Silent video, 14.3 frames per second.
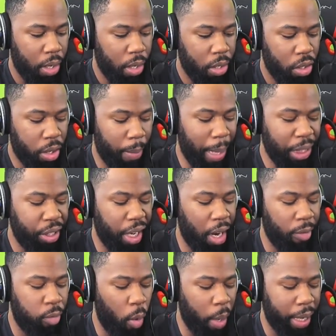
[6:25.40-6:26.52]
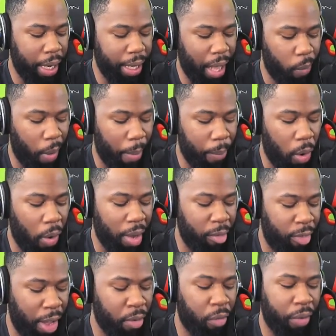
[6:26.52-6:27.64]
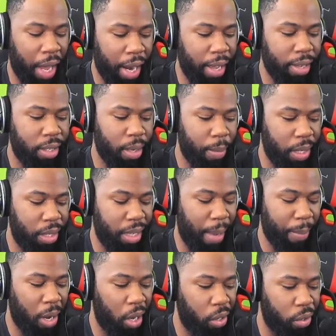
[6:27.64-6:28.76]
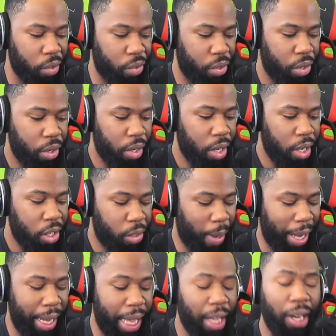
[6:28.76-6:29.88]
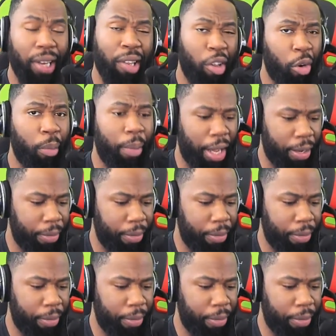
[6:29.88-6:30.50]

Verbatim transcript: So I'm actually going to avoid getting that rainbow in favor of getting some of these same colors so I can heal a little bit.